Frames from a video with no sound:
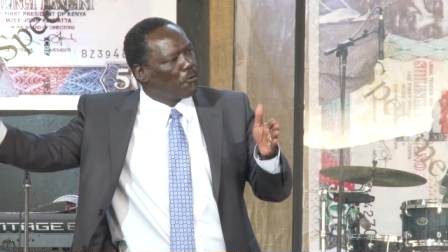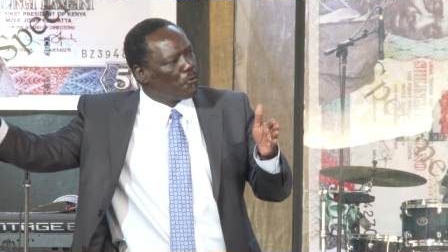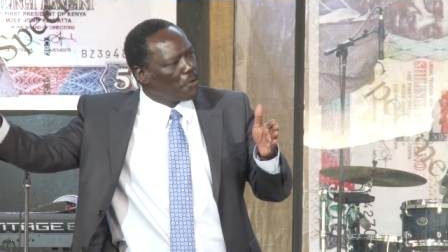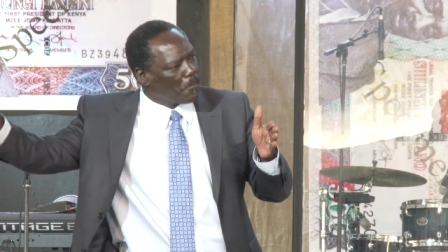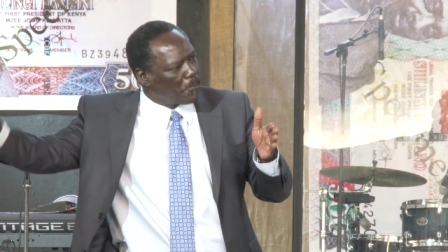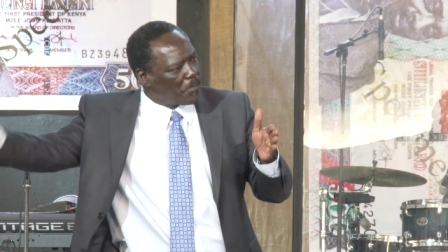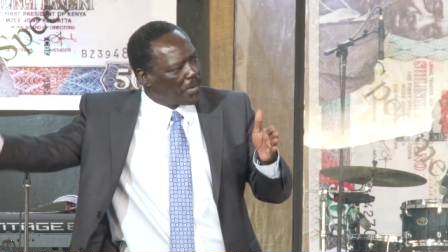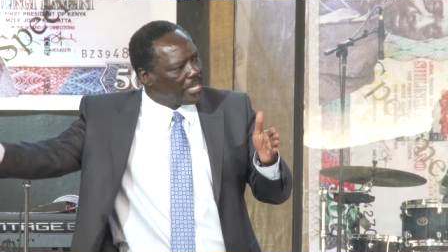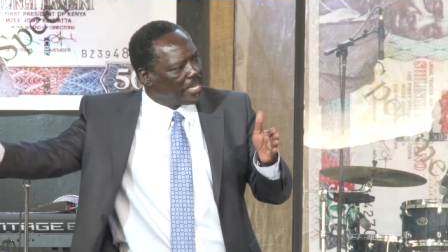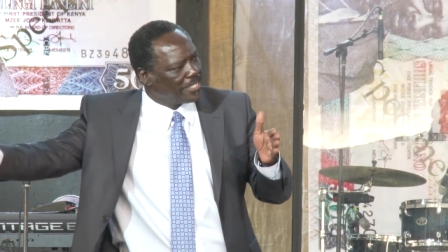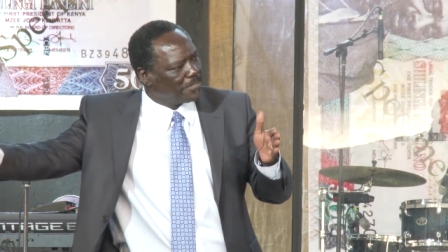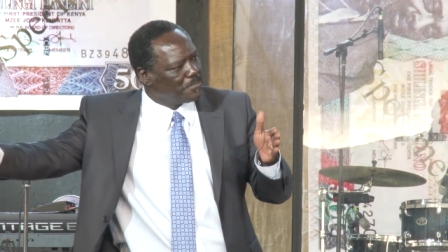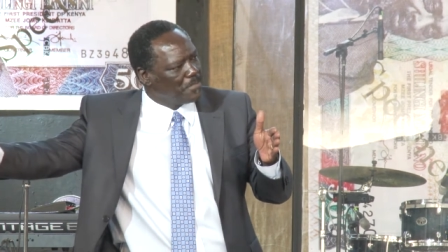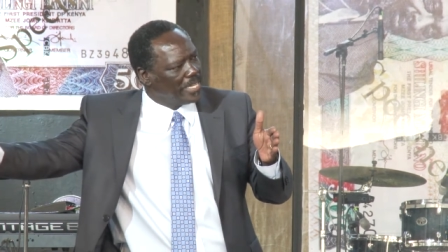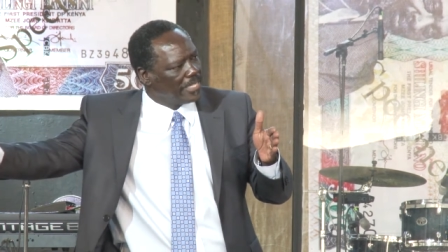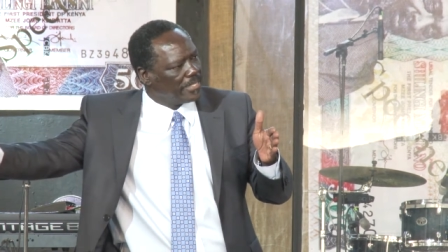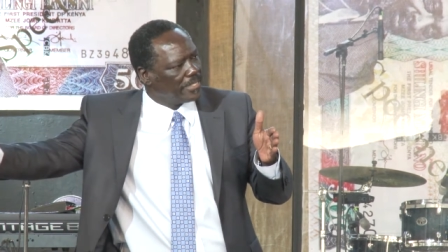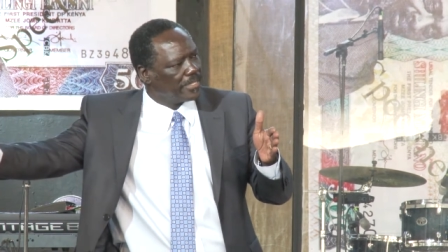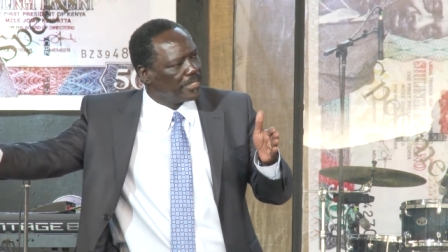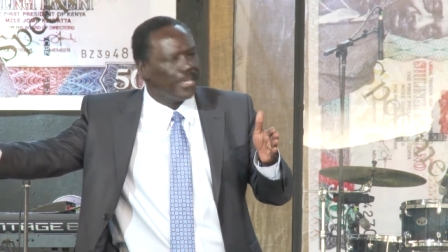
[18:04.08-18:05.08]
for
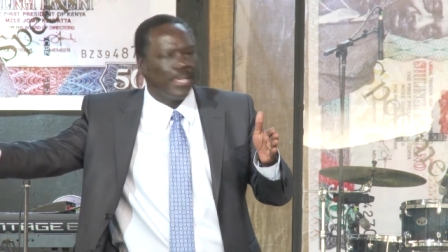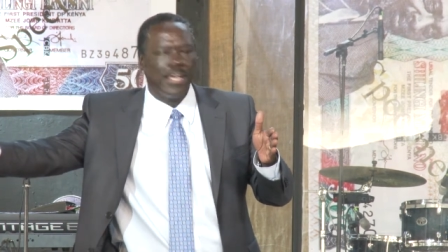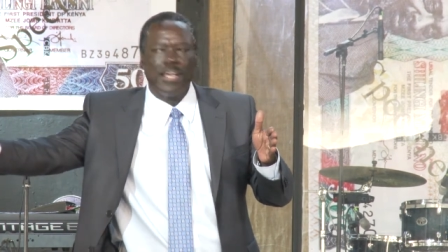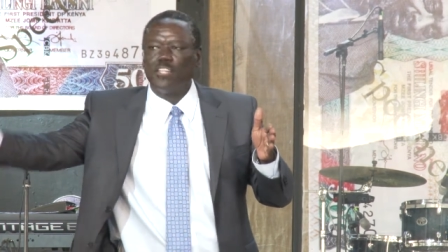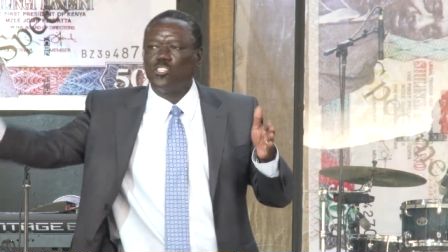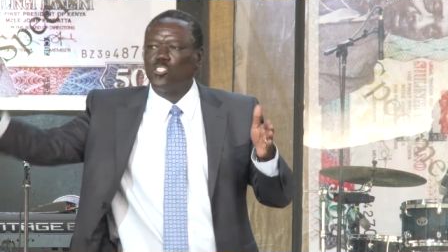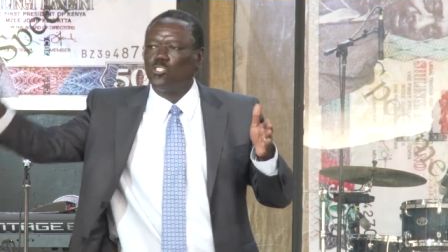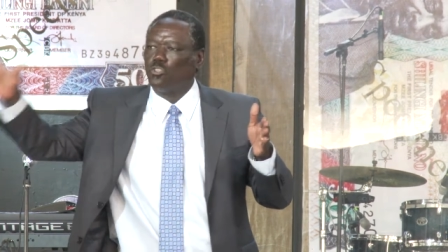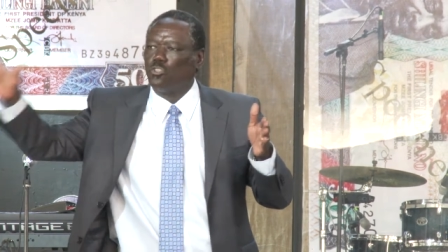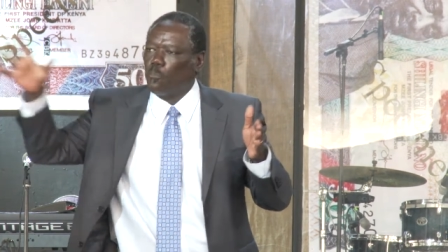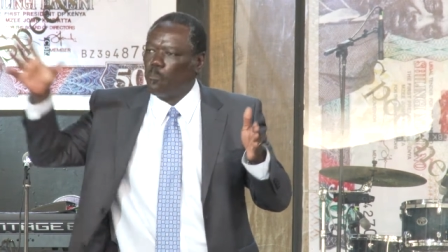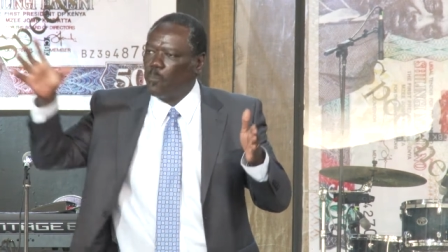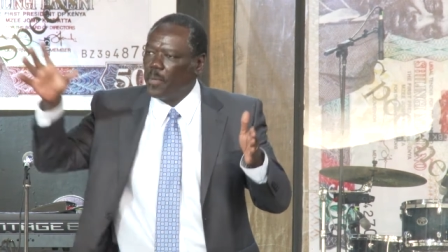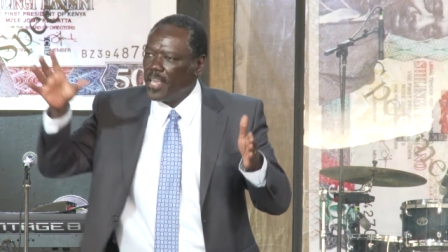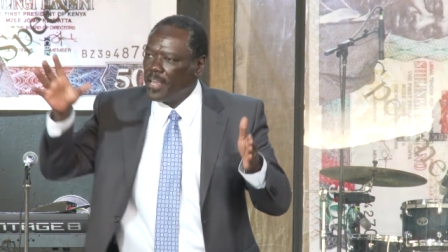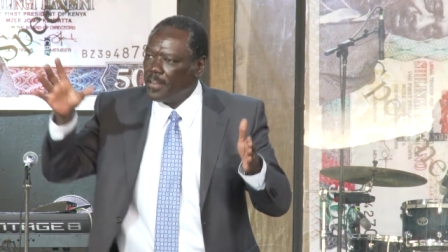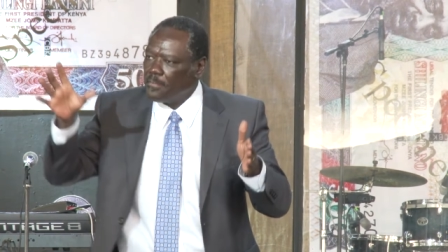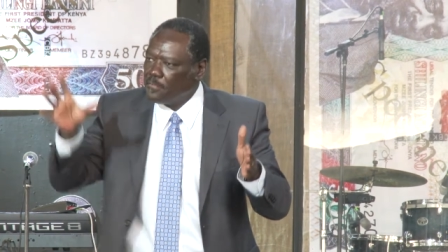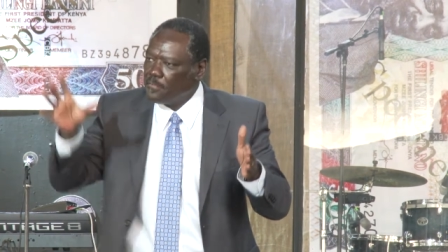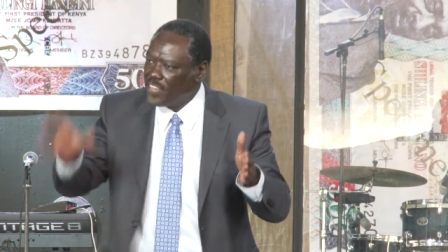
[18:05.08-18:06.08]
replacements should
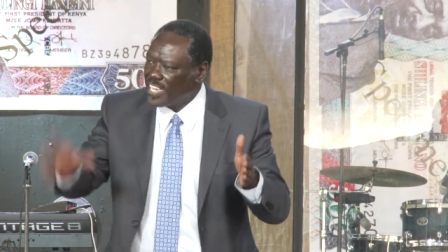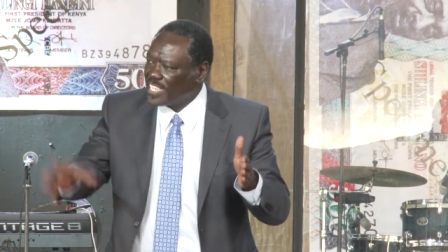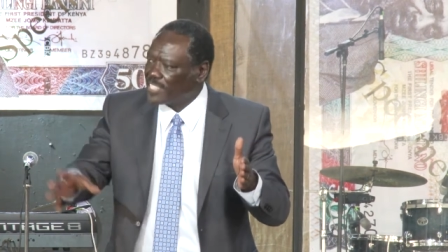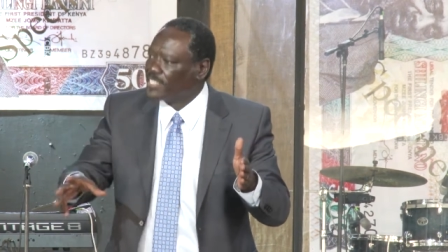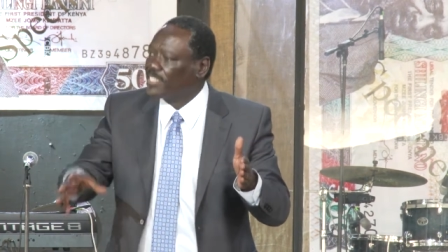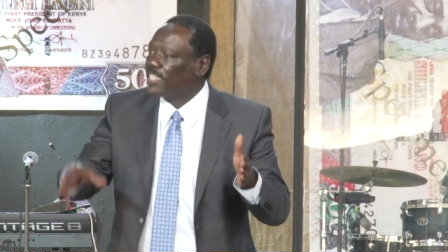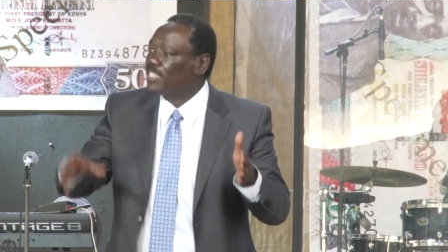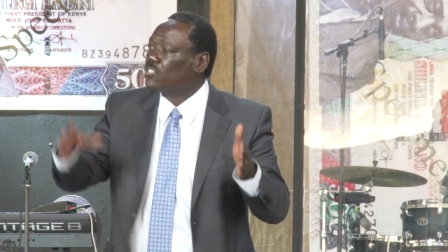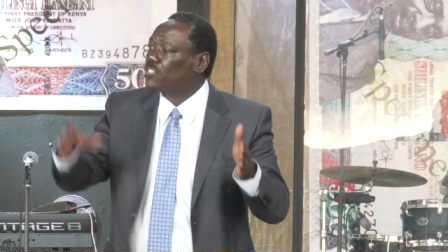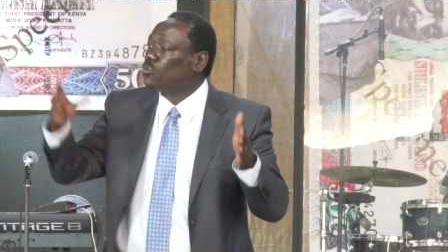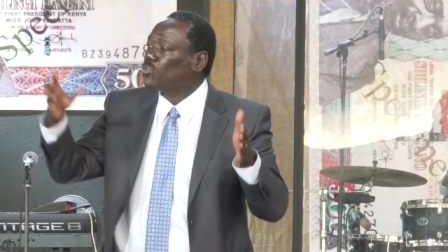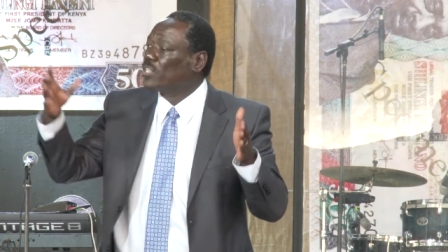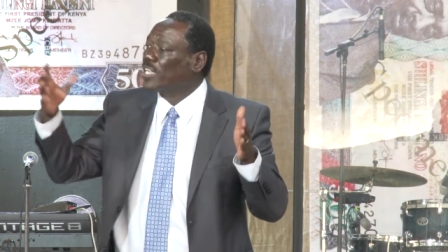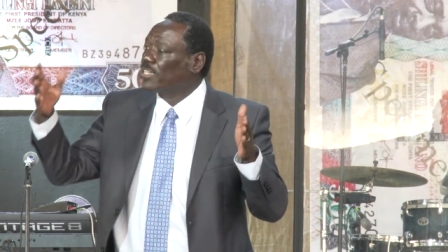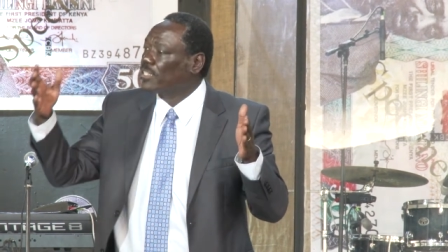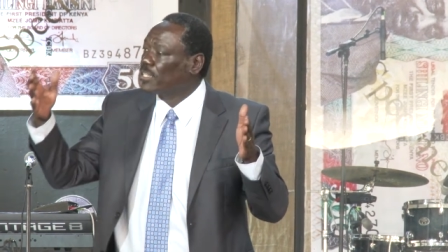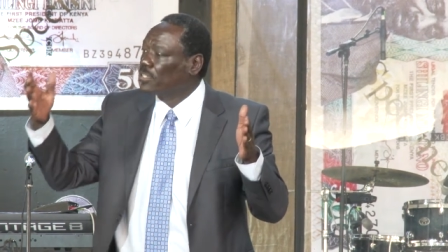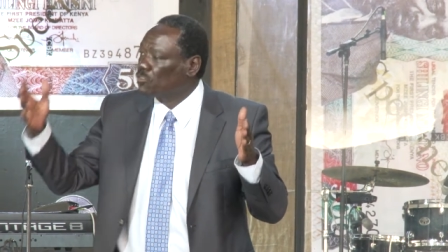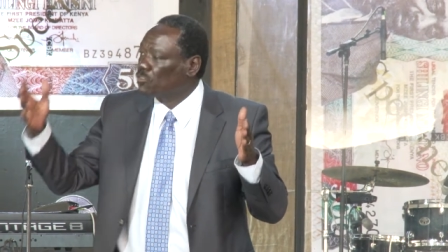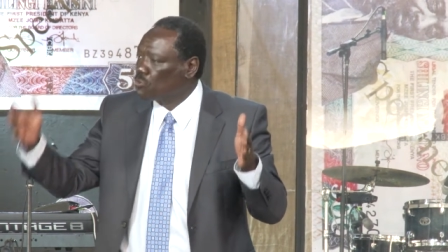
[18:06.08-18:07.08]
be invested so
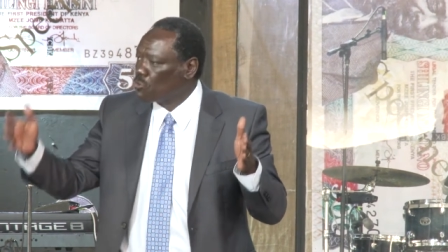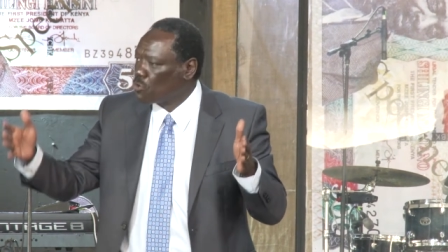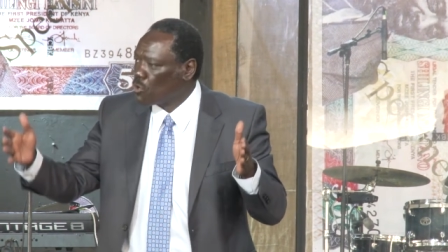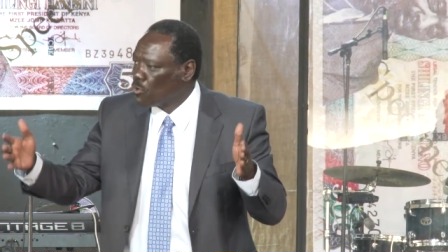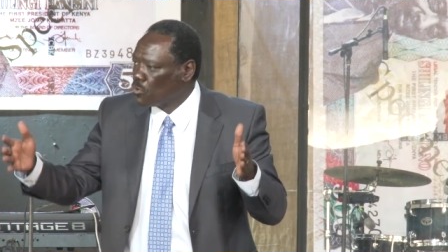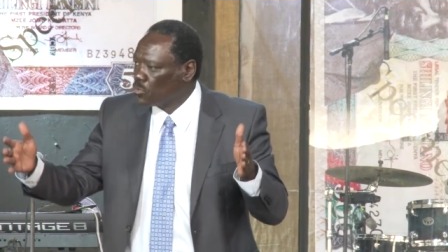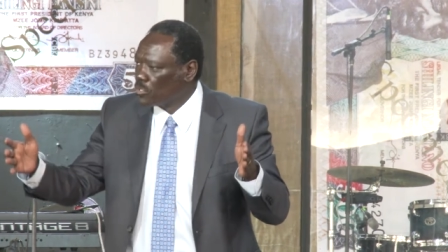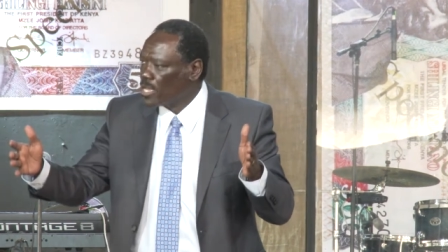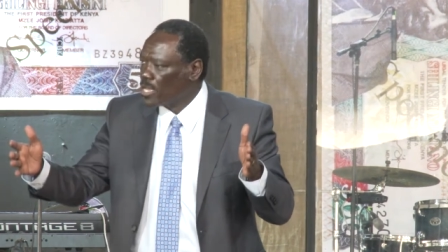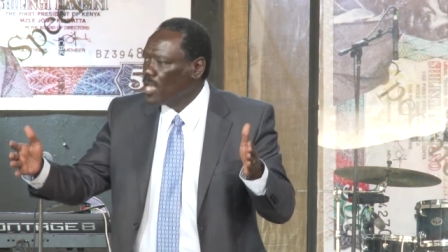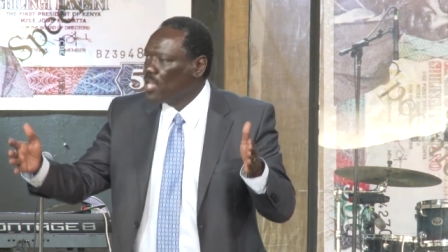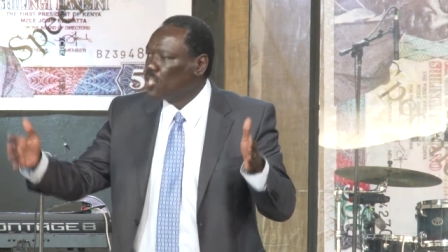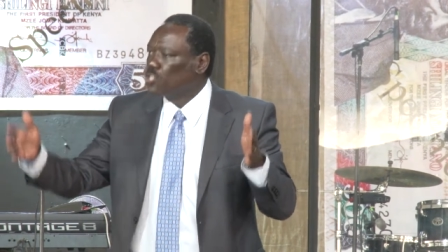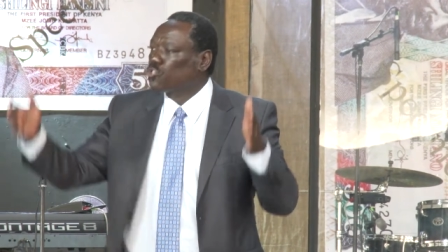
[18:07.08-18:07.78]
that it grows.